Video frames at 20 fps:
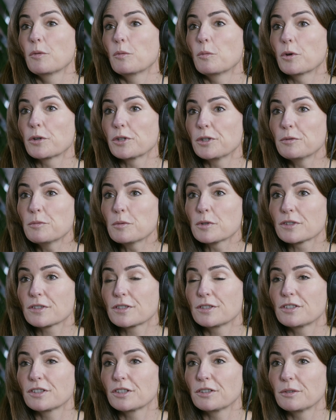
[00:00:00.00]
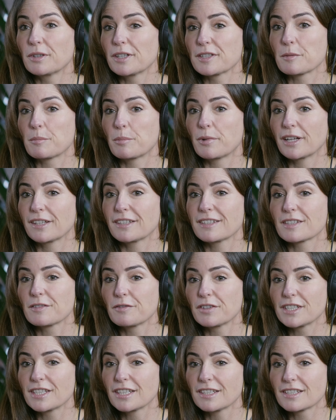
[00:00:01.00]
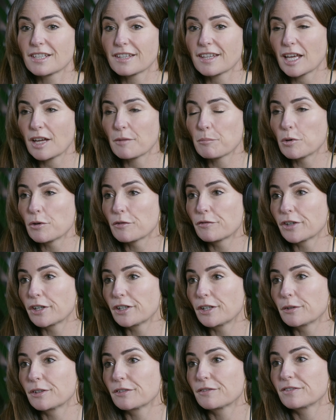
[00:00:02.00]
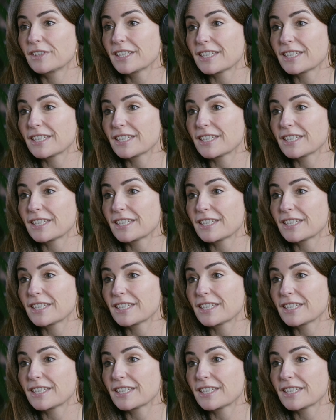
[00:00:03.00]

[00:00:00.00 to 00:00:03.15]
What you want to do as a brand is fit into their portfolio of